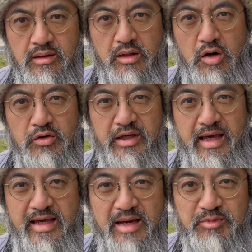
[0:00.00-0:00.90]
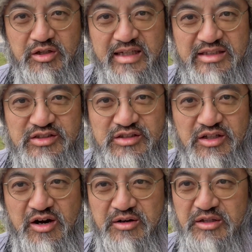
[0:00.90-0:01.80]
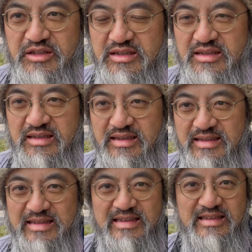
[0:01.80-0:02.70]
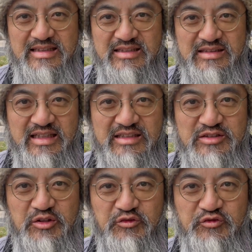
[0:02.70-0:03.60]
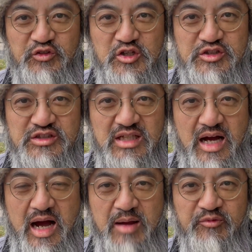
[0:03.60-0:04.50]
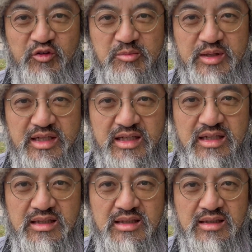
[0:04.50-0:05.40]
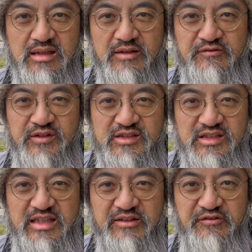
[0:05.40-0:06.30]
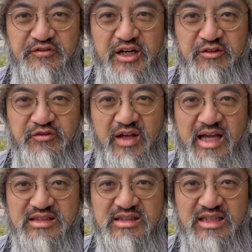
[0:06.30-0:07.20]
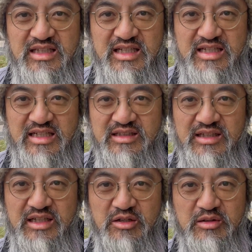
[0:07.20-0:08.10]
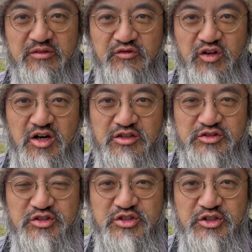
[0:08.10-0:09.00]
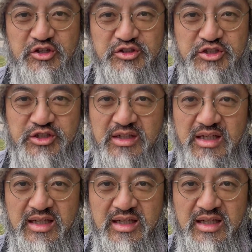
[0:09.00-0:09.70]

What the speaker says: Okay, I'm going to get started. This is the first time for me visiting Fairfax Inn here in Falls Church.